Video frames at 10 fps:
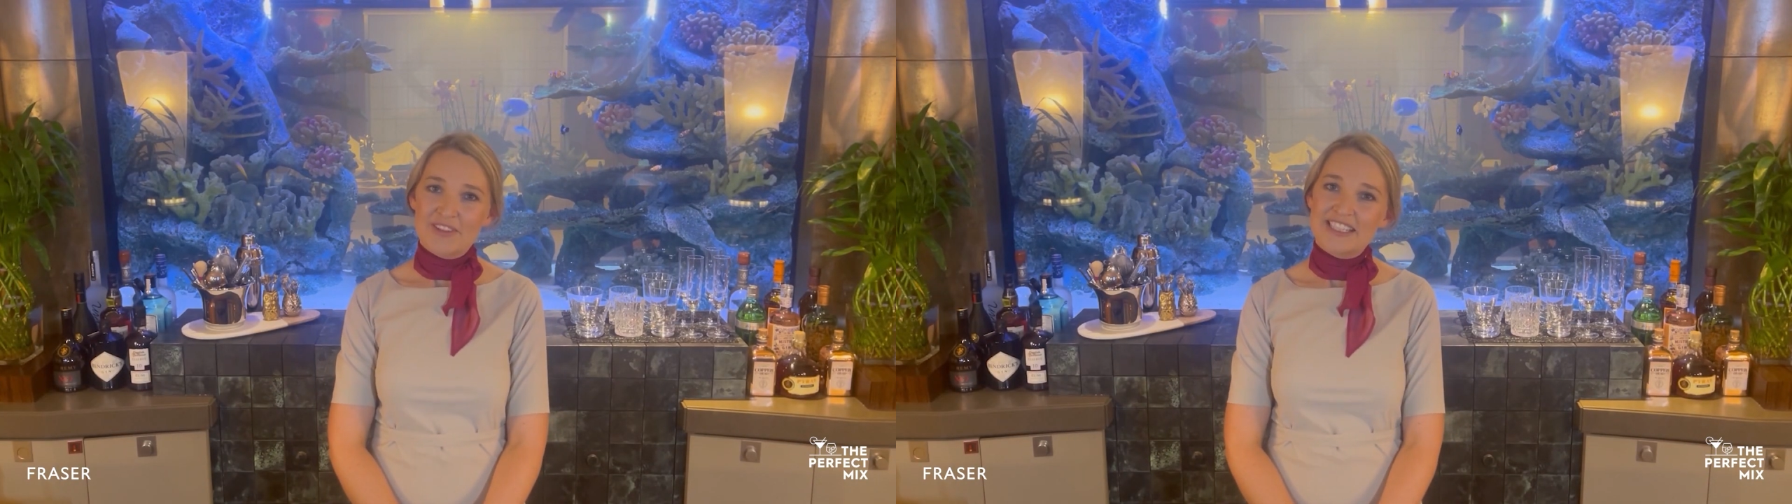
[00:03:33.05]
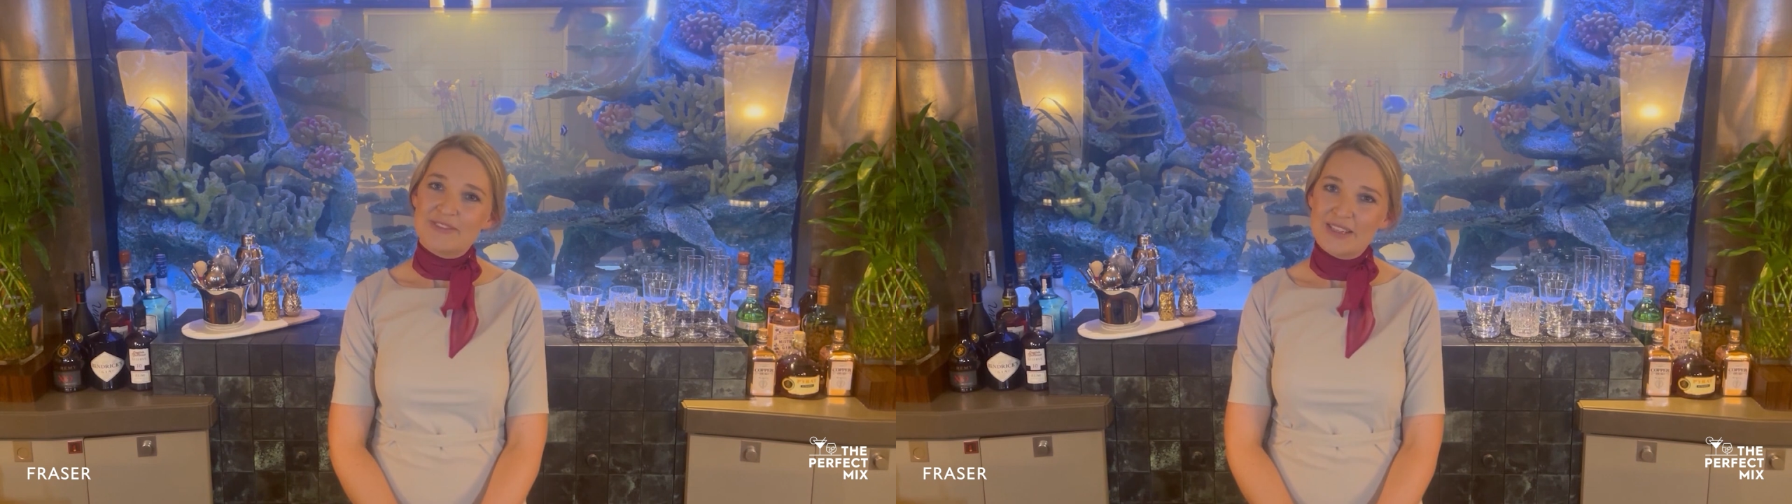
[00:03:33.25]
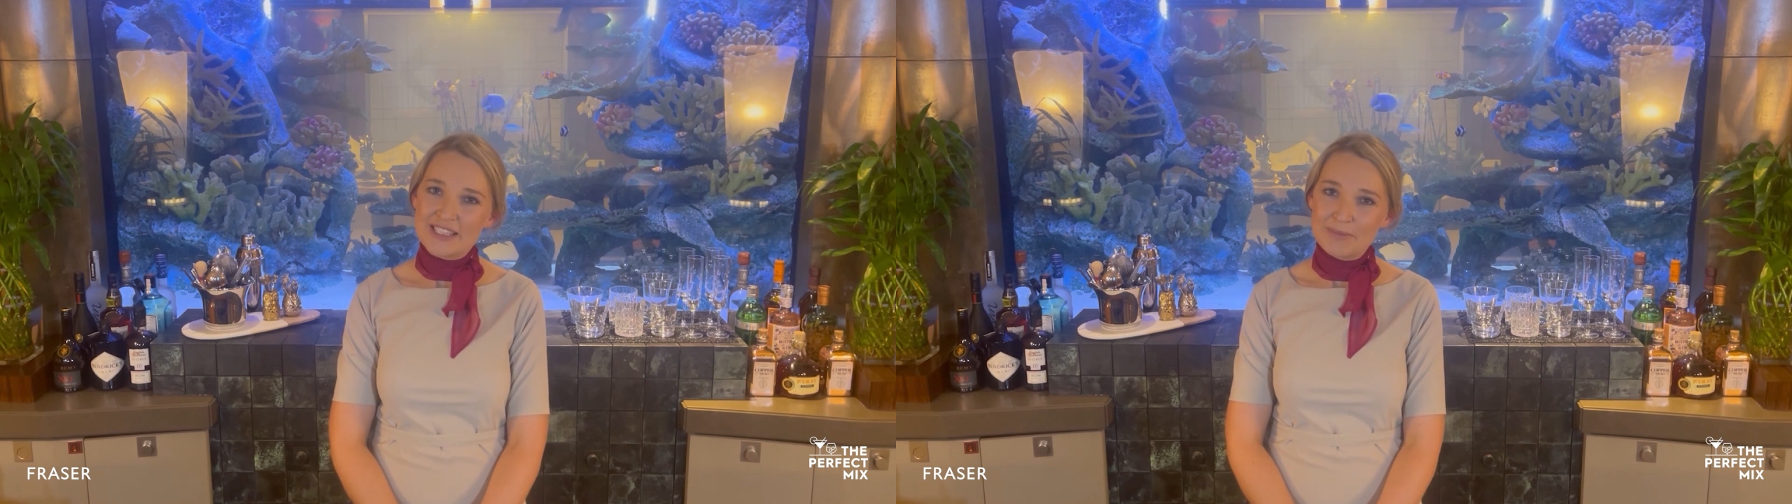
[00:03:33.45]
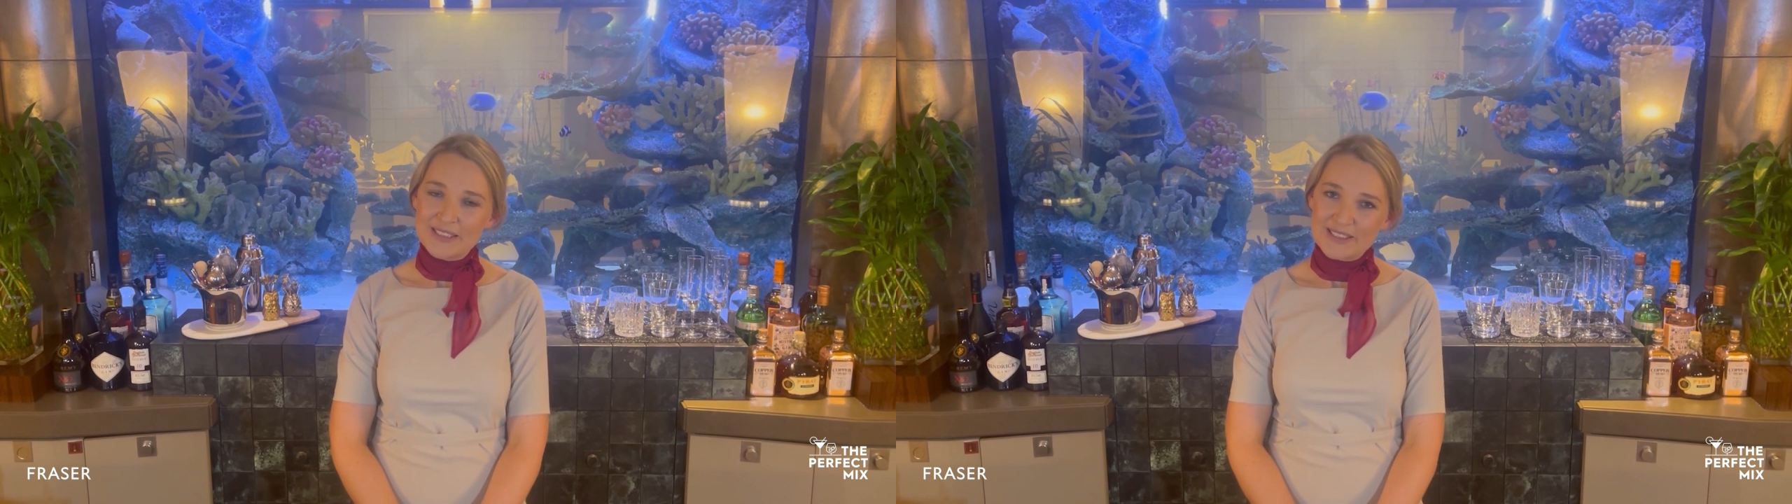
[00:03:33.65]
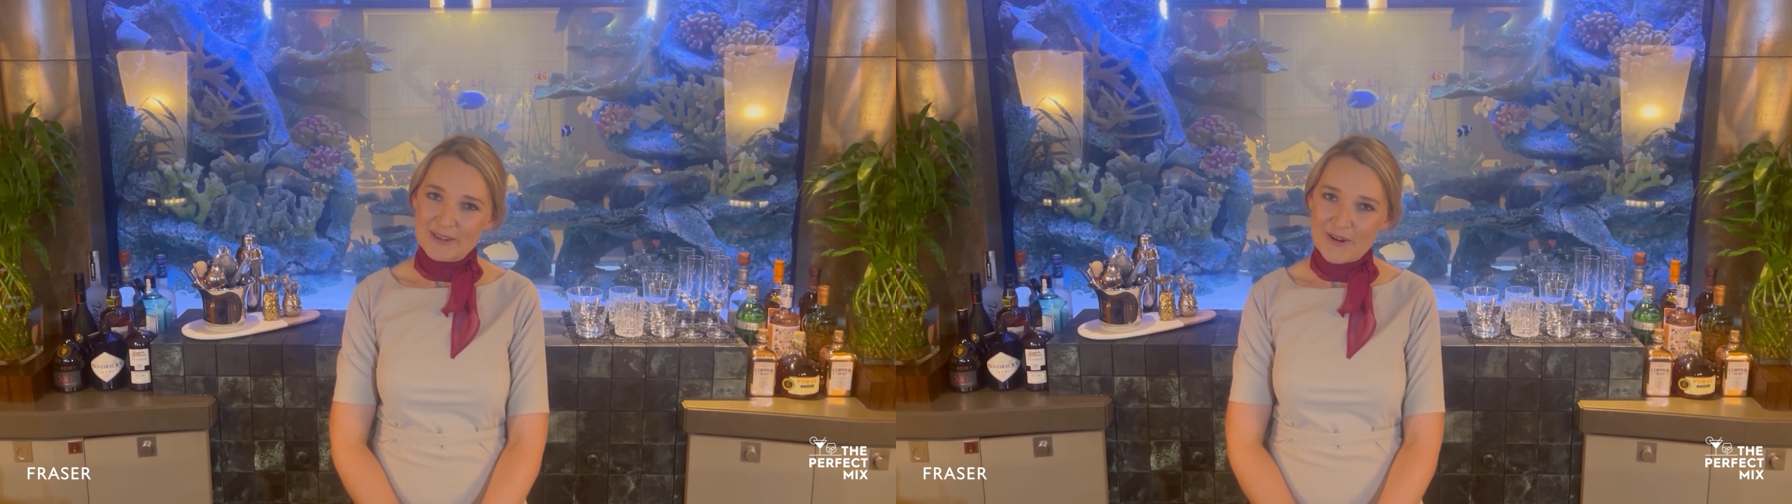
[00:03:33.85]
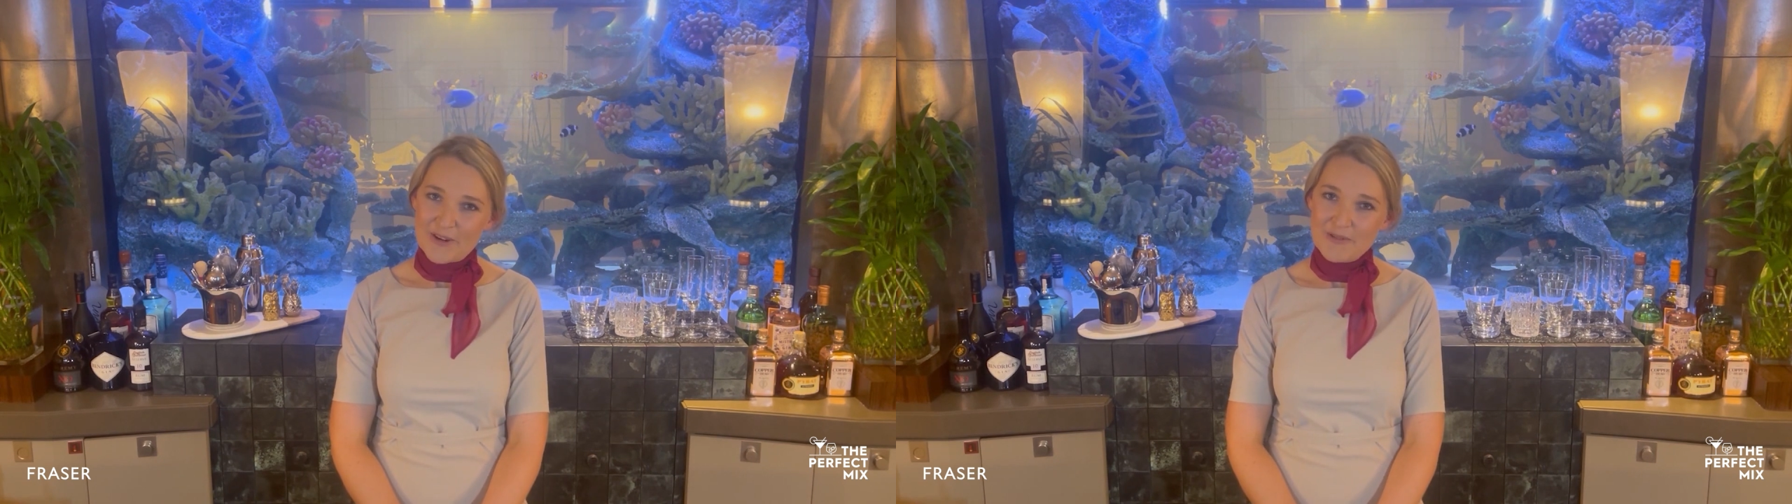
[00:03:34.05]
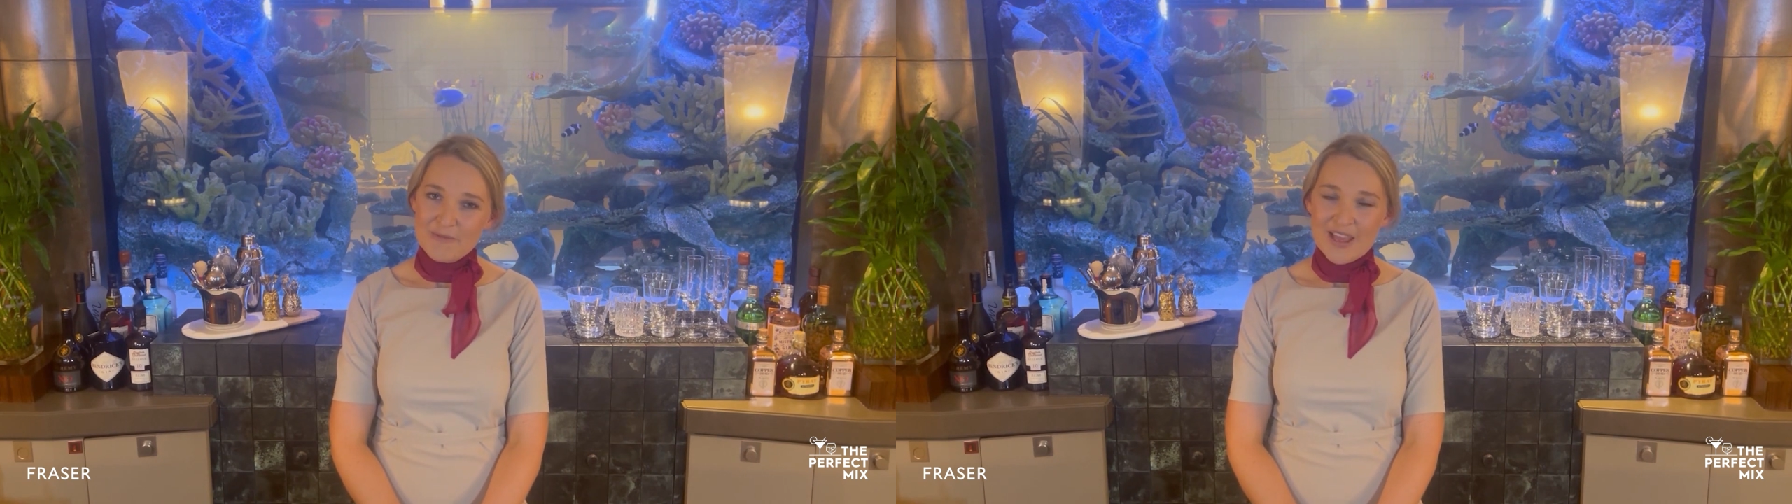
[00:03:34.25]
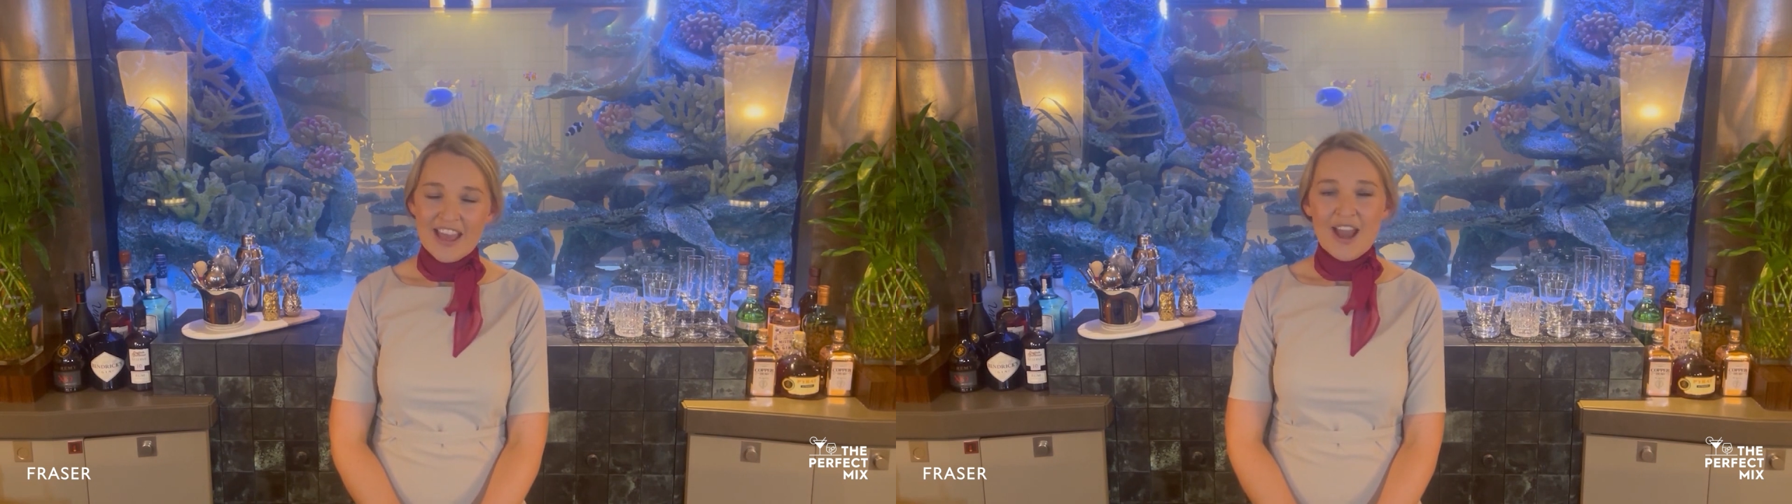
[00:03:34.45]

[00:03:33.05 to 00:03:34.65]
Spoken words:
these recipes at home.